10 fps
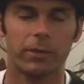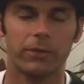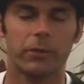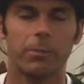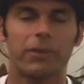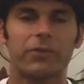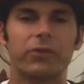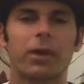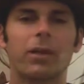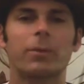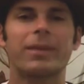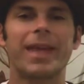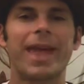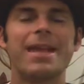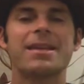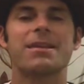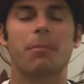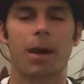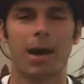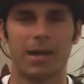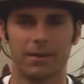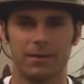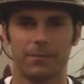So by starting with the end in mind,